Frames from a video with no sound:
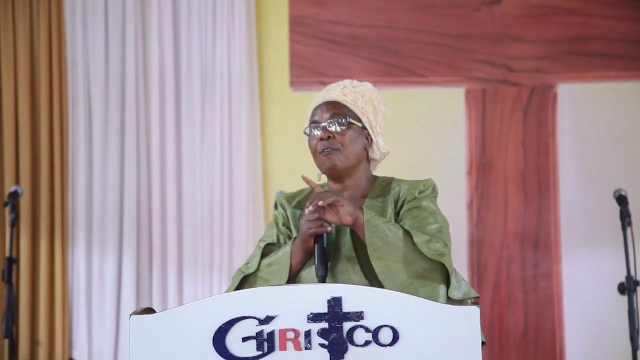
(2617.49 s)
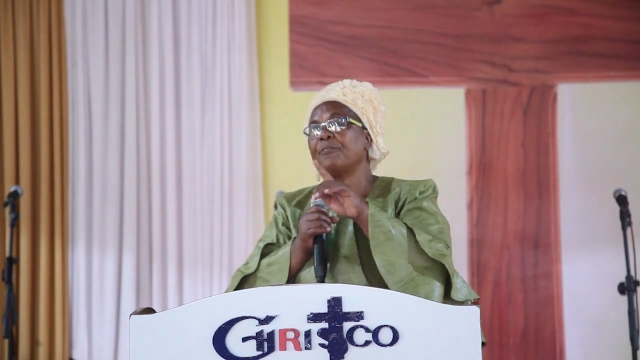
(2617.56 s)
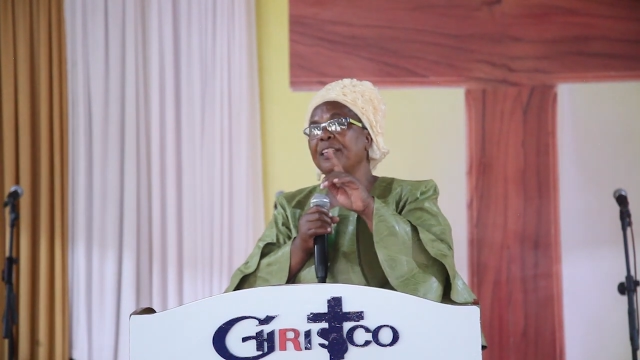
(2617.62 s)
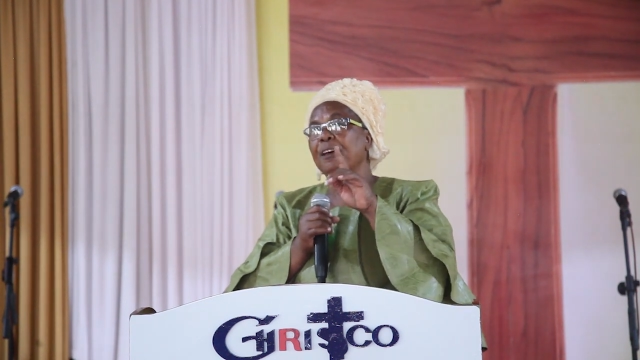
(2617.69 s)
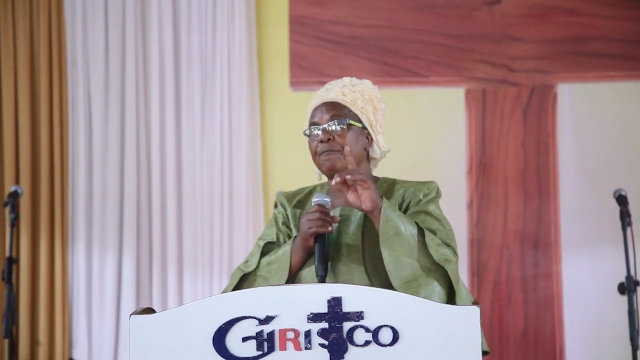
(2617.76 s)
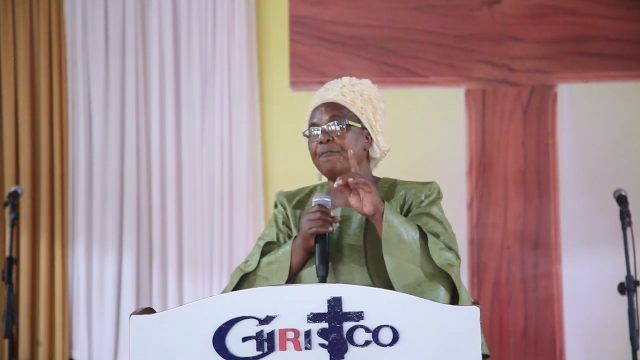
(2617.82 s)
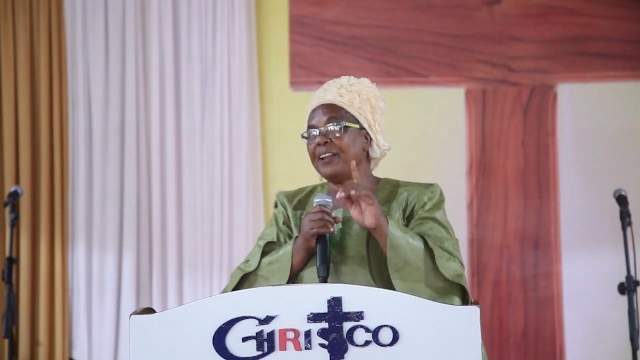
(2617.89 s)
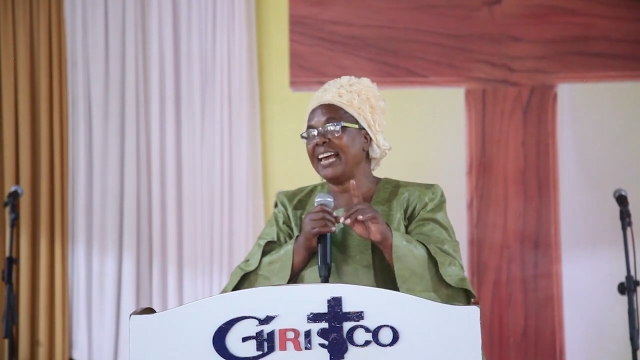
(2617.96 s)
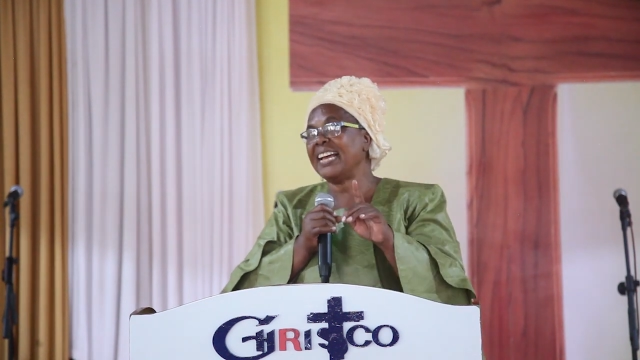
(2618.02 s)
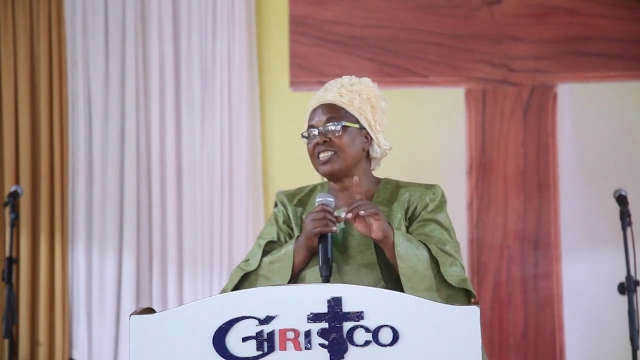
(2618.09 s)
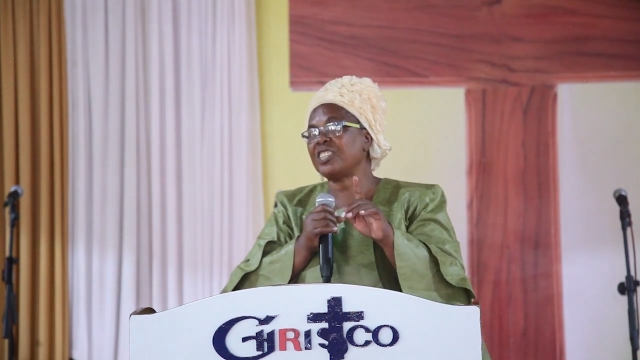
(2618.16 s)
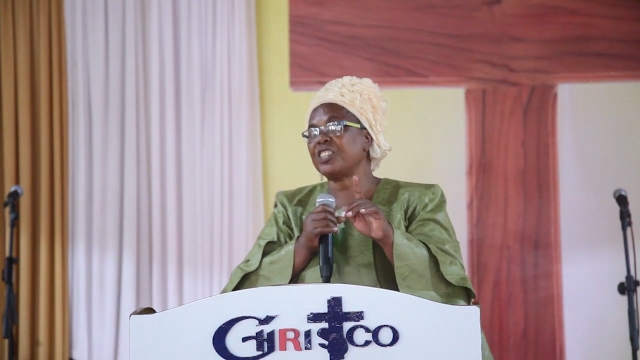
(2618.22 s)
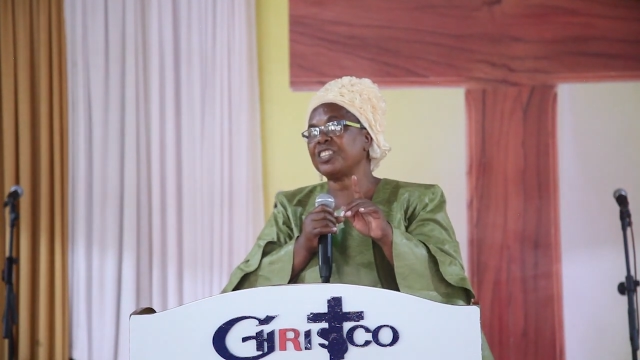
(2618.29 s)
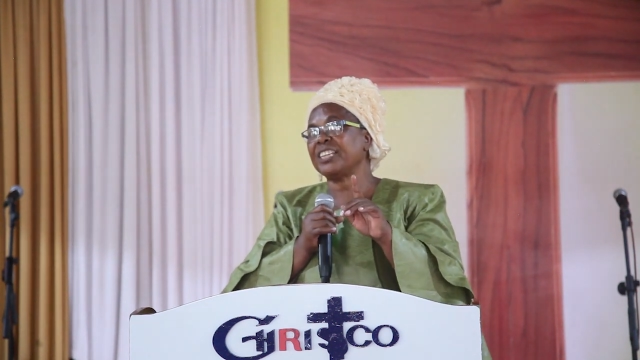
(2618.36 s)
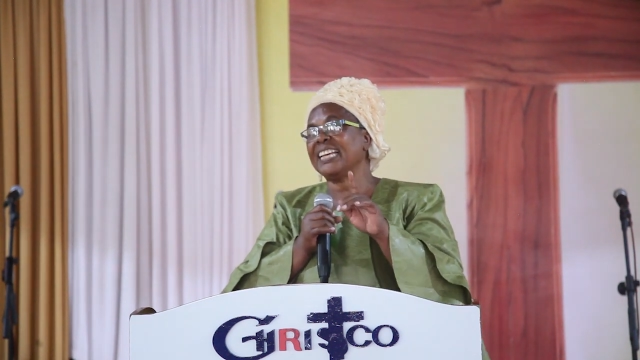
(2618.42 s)
of the
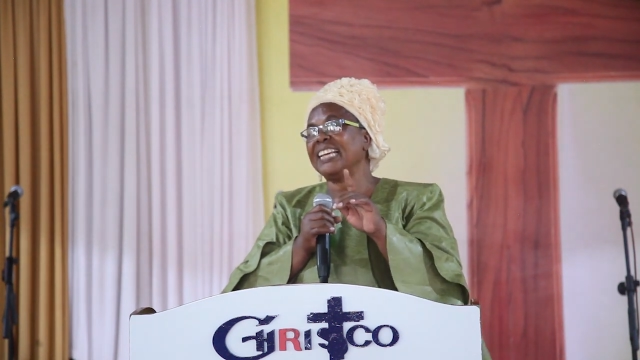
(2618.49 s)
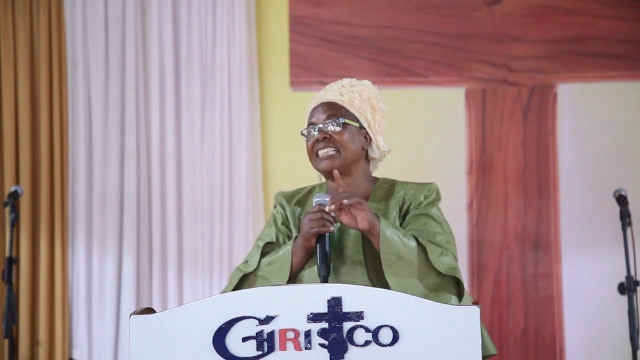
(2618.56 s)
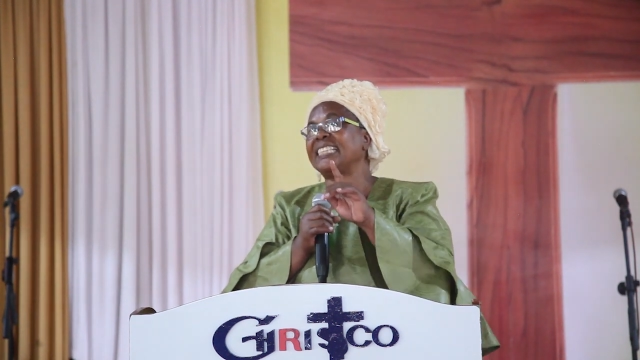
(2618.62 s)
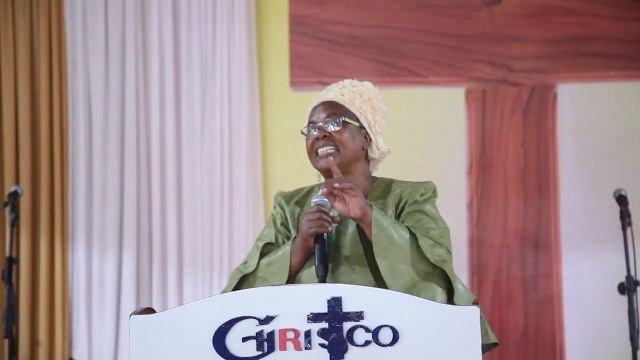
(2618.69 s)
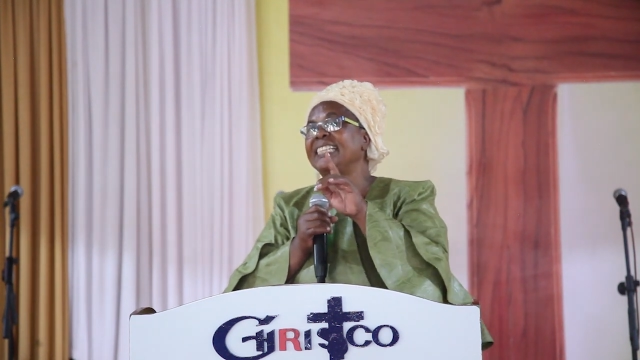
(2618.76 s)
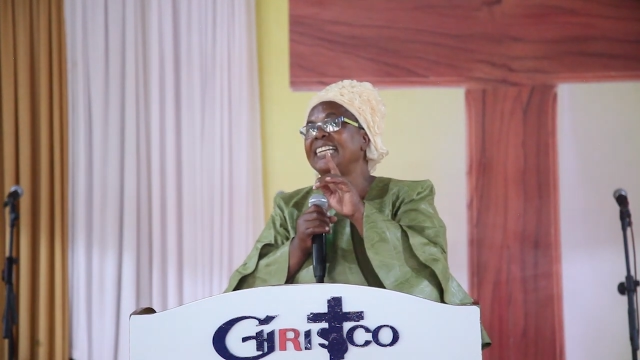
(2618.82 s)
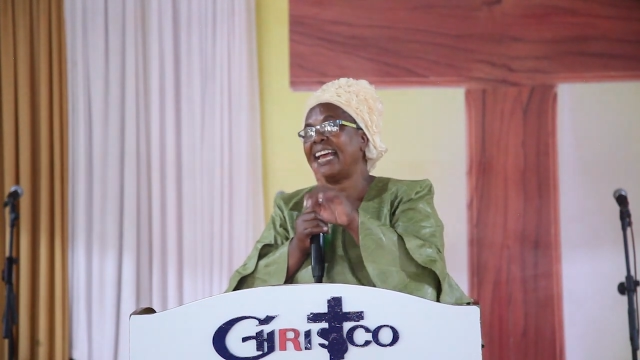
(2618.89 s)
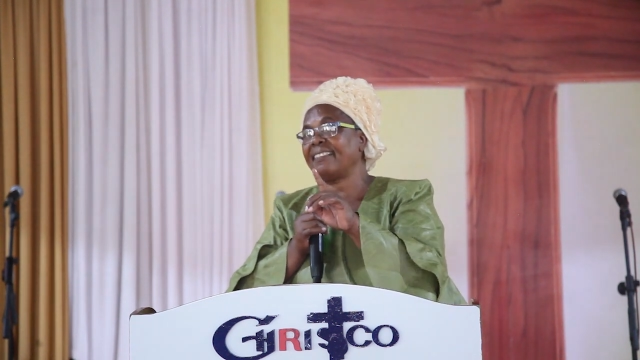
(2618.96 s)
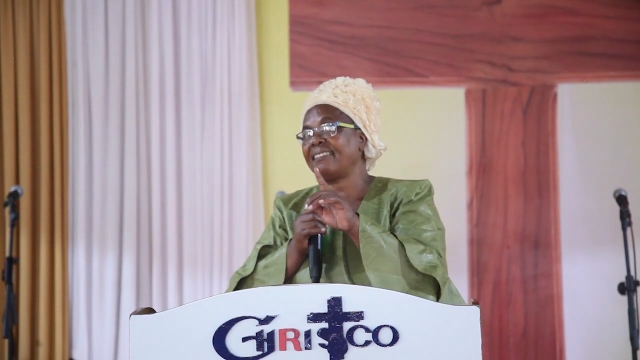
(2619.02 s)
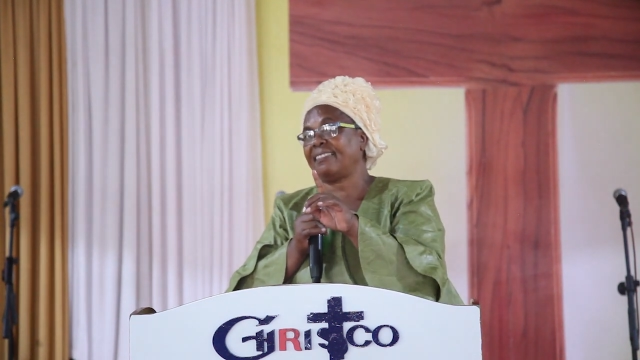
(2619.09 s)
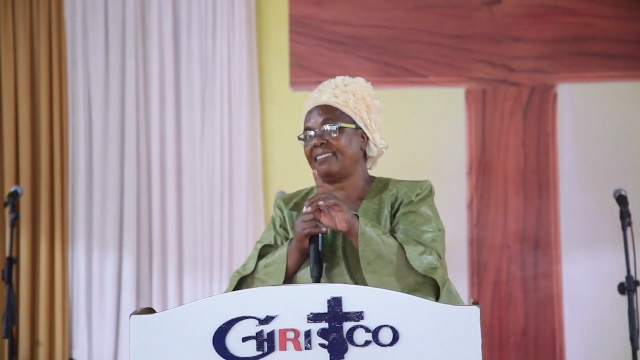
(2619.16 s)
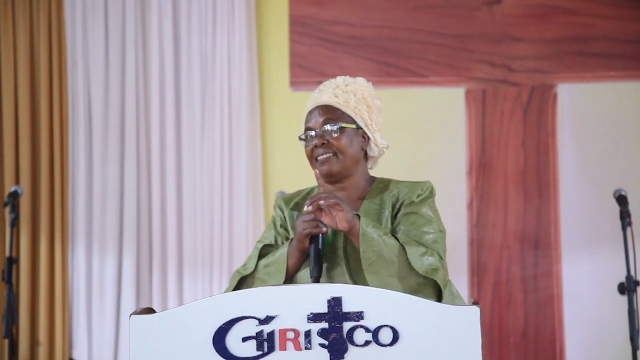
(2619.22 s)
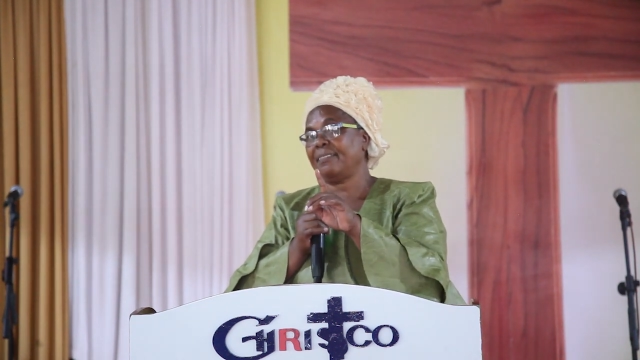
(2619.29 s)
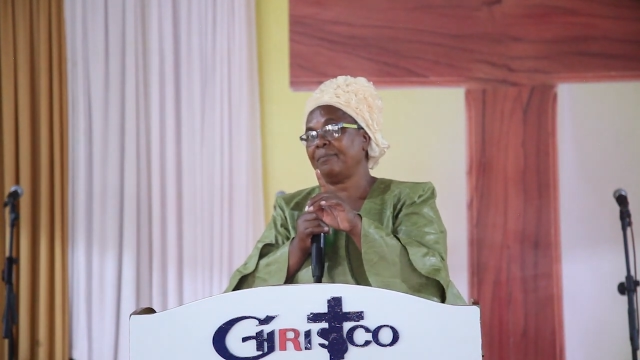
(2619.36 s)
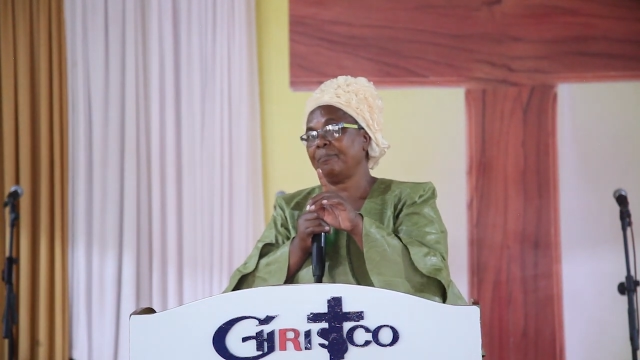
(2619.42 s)
flesh is
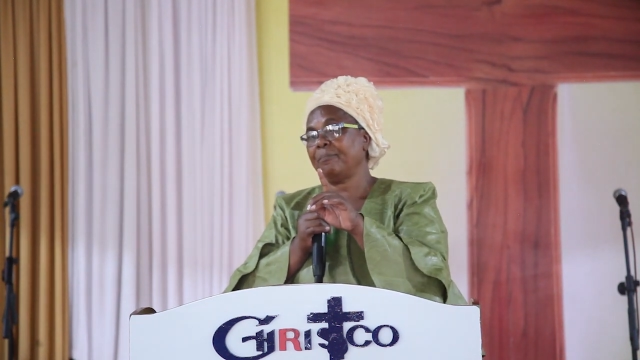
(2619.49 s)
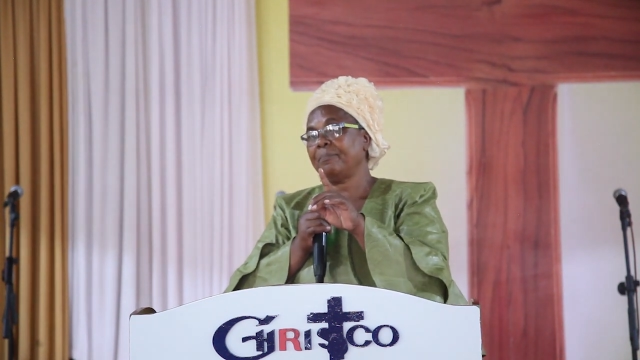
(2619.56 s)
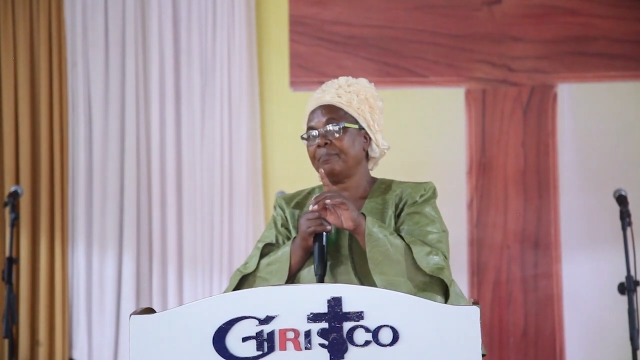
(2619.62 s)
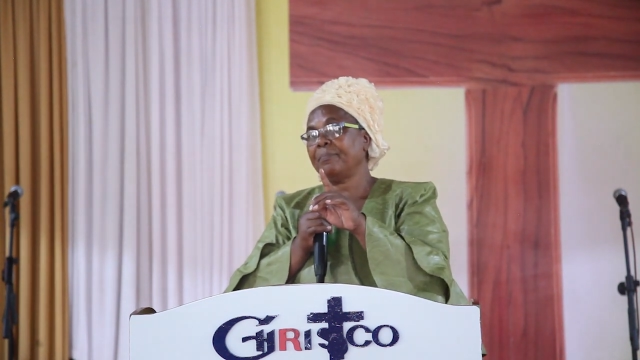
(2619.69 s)
death,